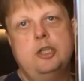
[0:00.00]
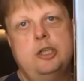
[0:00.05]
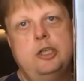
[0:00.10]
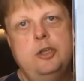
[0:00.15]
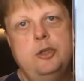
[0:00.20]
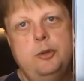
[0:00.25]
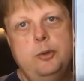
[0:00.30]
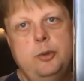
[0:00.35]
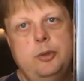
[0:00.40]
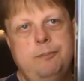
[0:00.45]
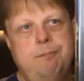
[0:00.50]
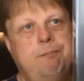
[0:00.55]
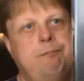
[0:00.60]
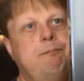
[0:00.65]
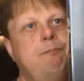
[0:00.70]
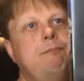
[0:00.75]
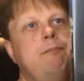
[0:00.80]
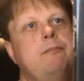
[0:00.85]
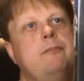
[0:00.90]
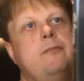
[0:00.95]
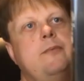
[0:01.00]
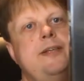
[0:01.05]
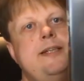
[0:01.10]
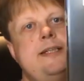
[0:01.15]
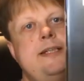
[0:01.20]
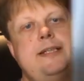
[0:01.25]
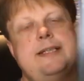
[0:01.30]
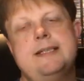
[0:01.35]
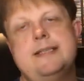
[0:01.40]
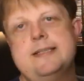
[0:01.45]
Clue,
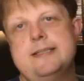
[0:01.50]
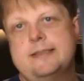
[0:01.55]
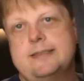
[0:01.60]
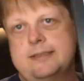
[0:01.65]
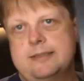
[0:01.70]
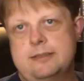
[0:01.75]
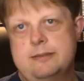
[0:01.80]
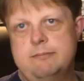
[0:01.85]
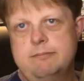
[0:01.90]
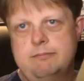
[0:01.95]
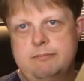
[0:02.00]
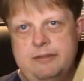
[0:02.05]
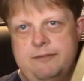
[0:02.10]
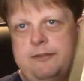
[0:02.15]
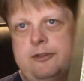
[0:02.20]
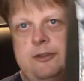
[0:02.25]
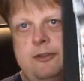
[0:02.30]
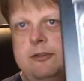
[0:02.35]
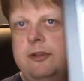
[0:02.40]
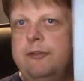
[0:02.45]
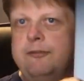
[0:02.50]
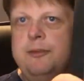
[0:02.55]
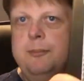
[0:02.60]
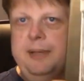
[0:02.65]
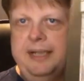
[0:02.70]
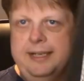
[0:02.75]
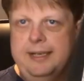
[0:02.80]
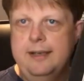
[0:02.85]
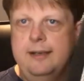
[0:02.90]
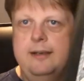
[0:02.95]
which is, if you're not
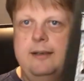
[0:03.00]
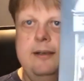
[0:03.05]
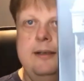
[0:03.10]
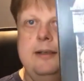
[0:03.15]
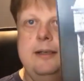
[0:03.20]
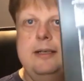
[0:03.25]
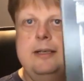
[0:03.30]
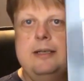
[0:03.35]
familiar,